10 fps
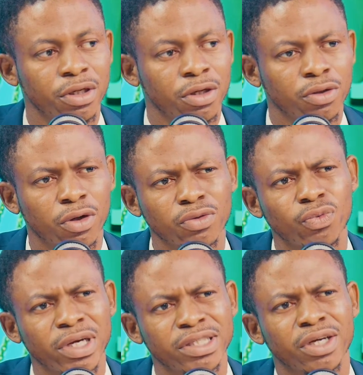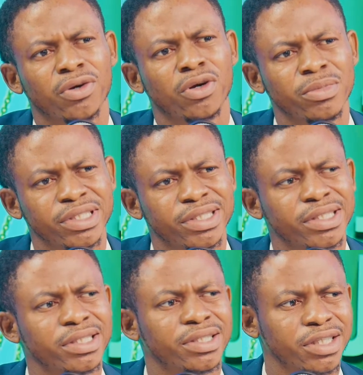Not when the economy is still
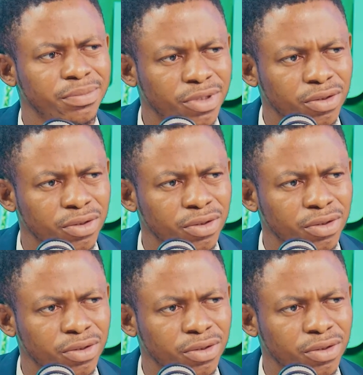the same thing,